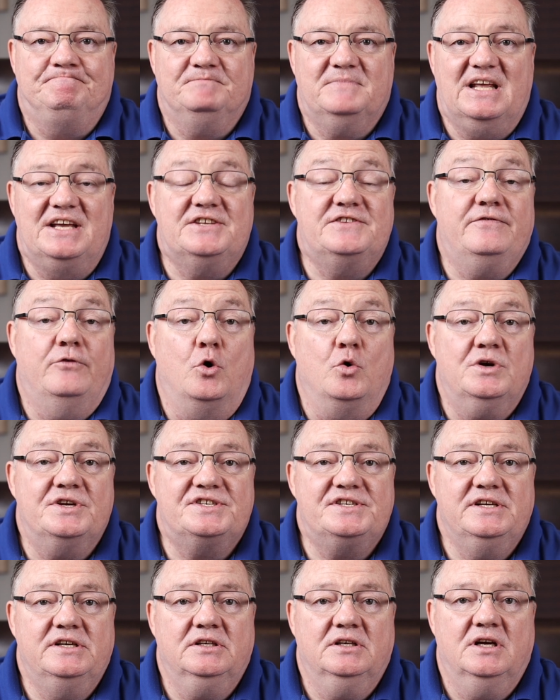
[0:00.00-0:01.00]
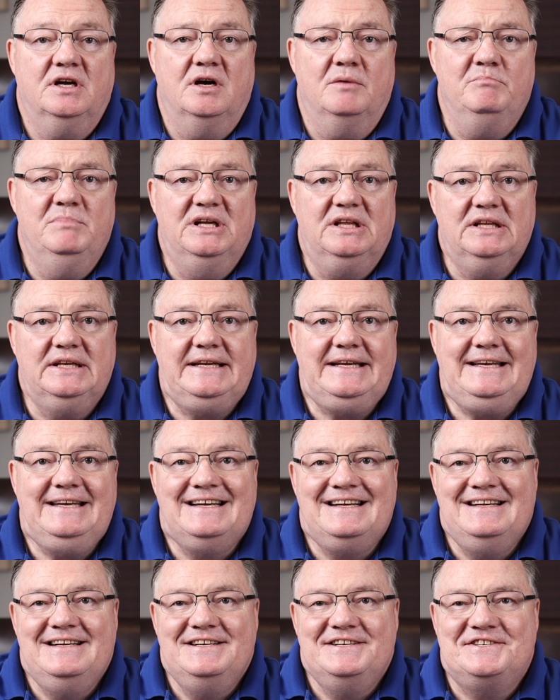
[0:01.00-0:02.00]
its focusing ability.
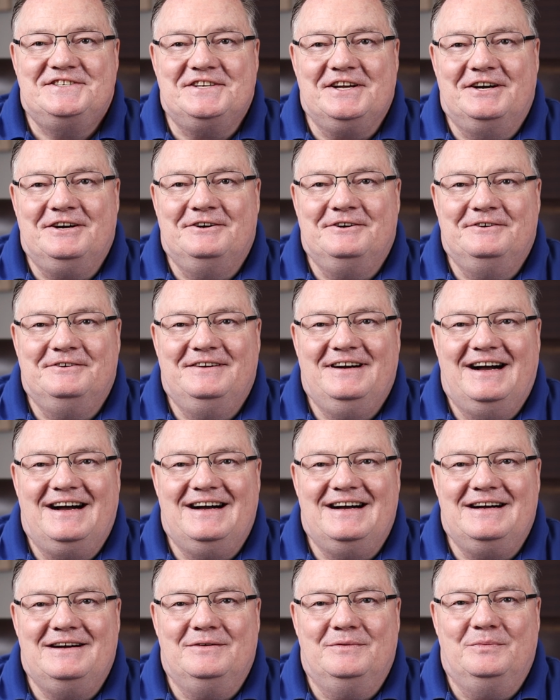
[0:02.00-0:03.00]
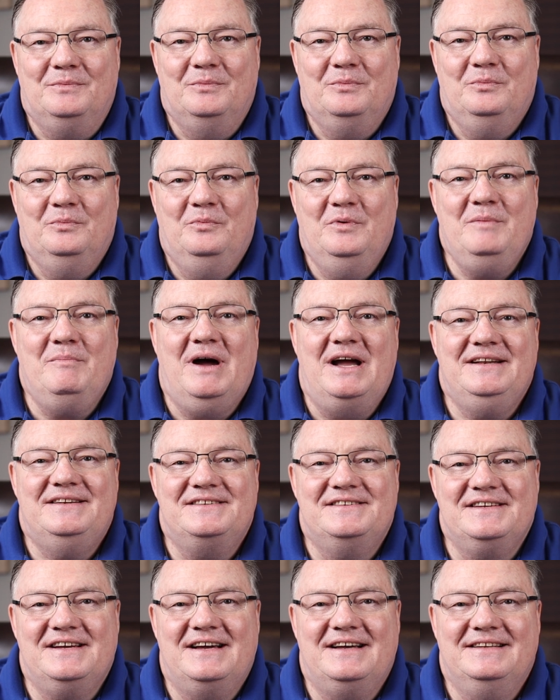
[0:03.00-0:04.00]
So we might
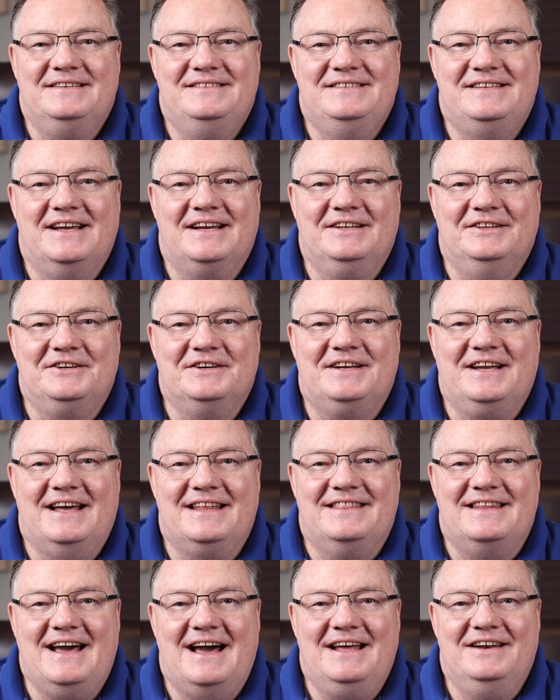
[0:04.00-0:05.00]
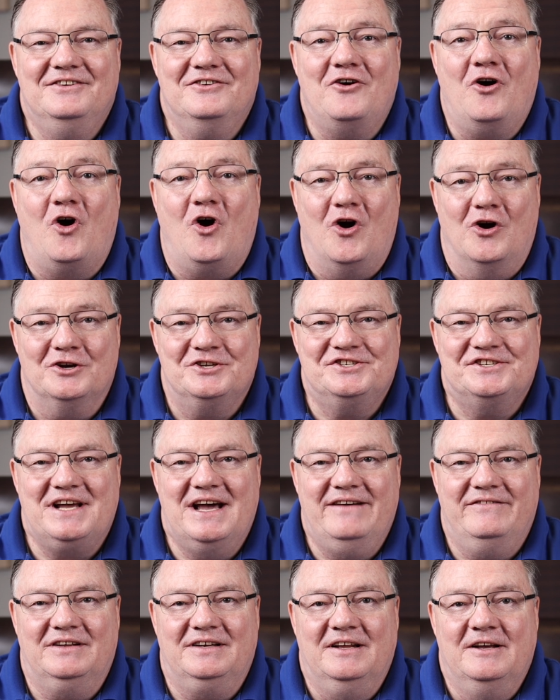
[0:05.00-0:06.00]
take a look at that
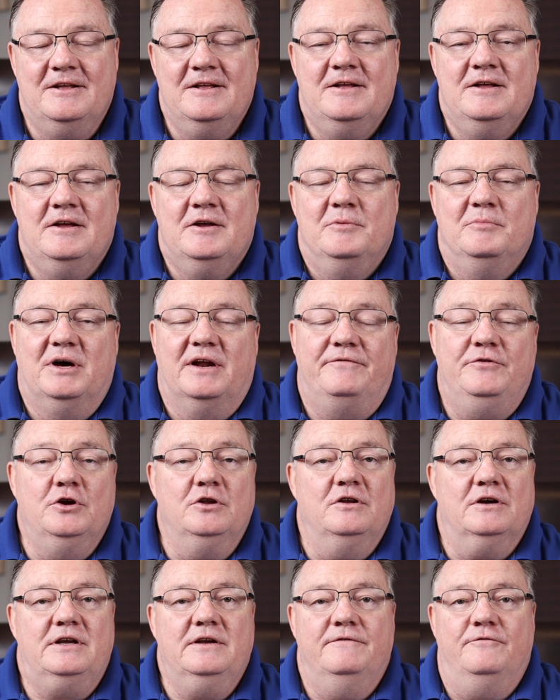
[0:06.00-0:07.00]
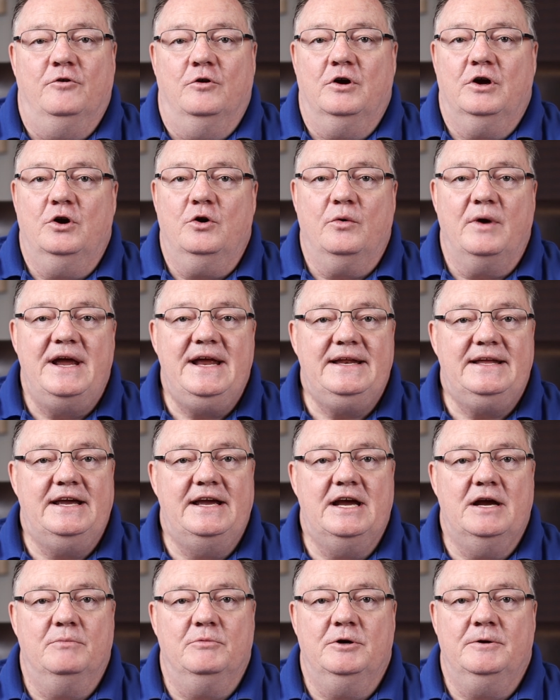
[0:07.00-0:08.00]
R7. But if you're looking for a great
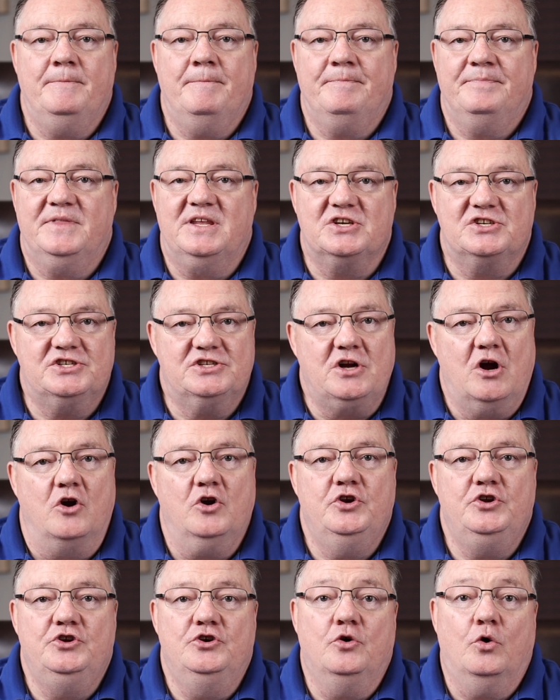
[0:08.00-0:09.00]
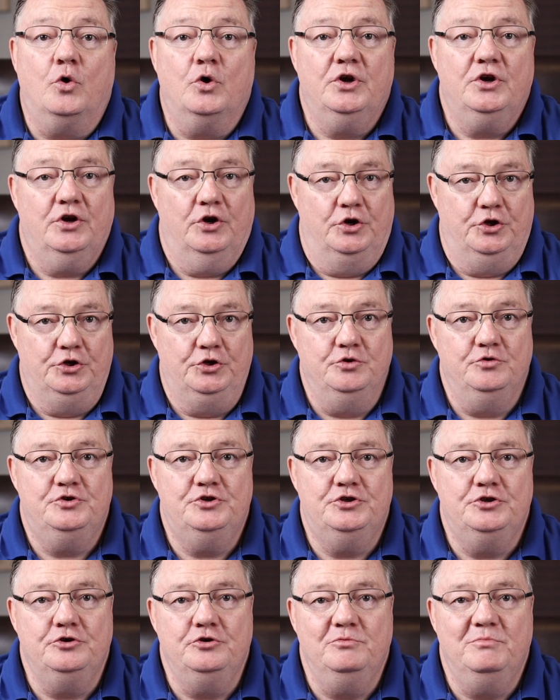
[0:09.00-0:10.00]
camera to start your
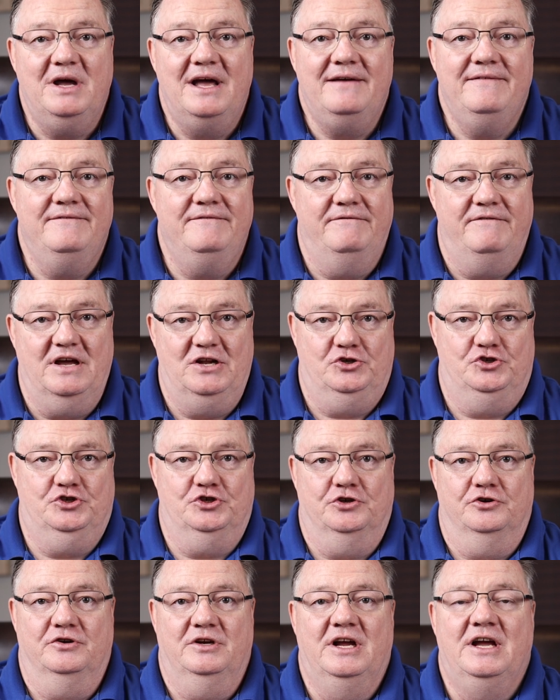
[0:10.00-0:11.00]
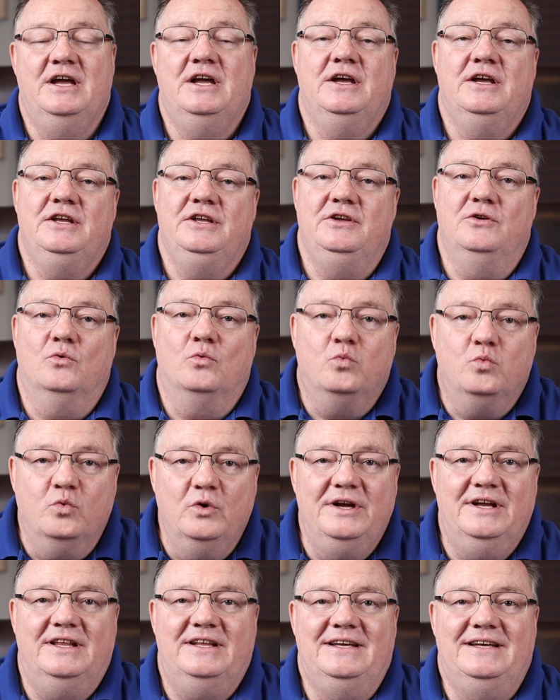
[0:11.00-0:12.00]
YouTube venture, you
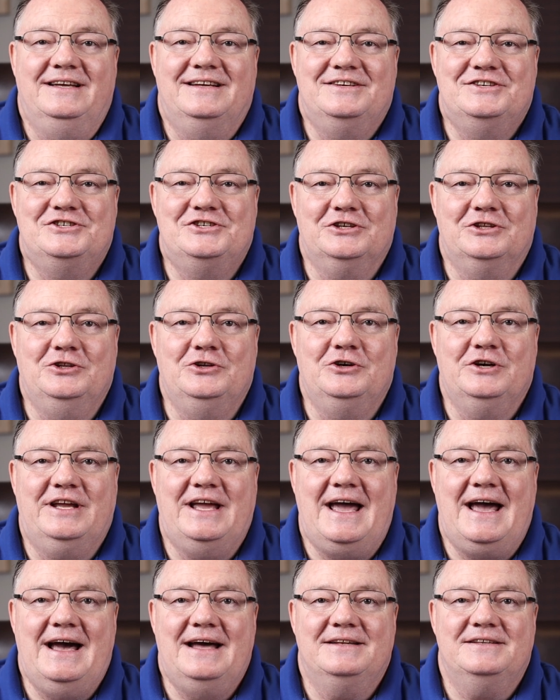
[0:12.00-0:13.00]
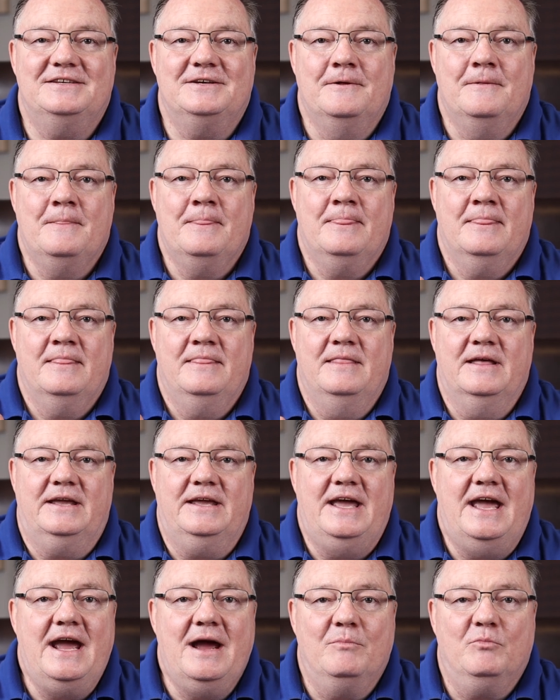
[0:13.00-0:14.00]
really should look at the
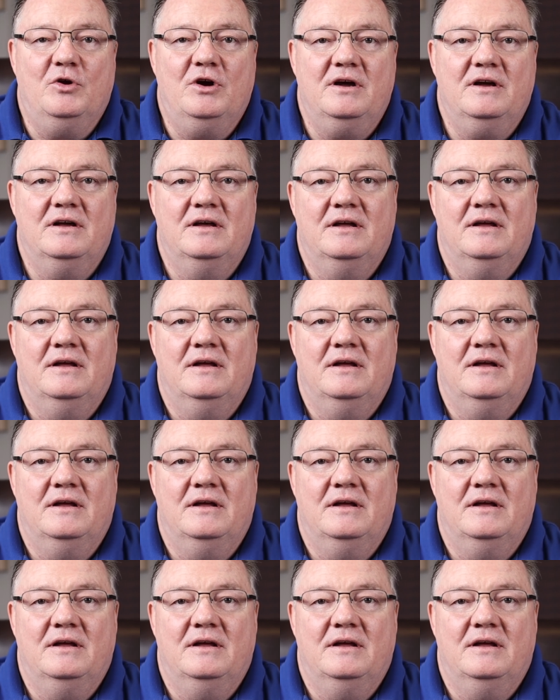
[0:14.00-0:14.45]
camera,